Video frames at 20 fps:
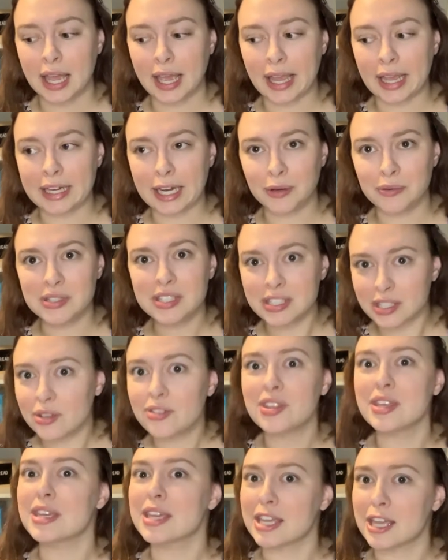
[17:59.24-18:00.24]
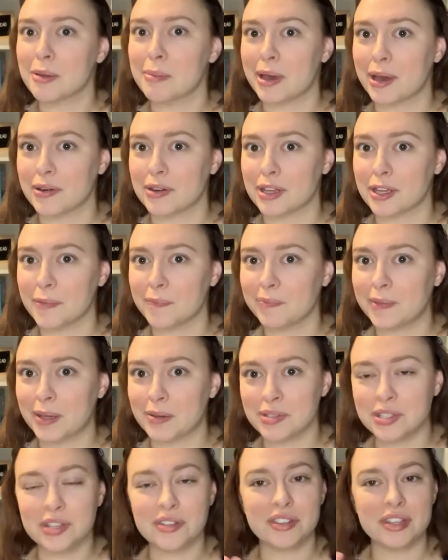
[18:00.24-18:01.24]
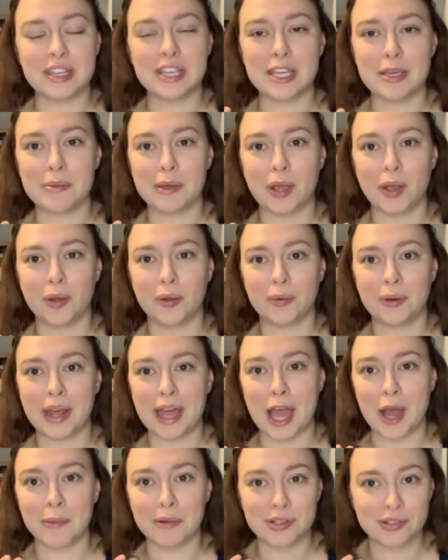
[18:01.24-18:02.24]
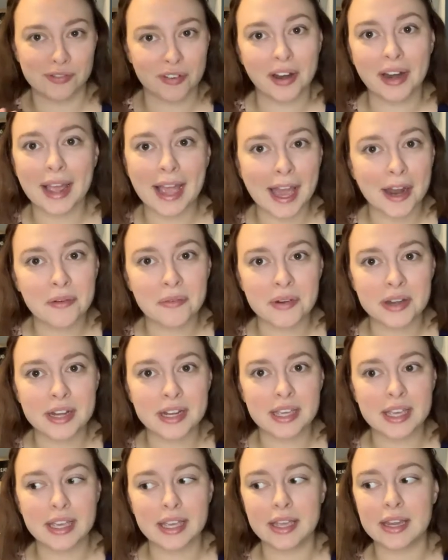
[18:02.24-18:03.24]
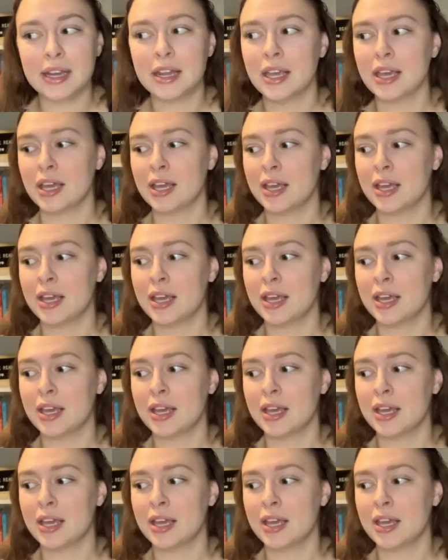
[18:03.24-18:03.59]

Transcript: and I was still thinking about it. I was still thinking about how much fun I had reading it,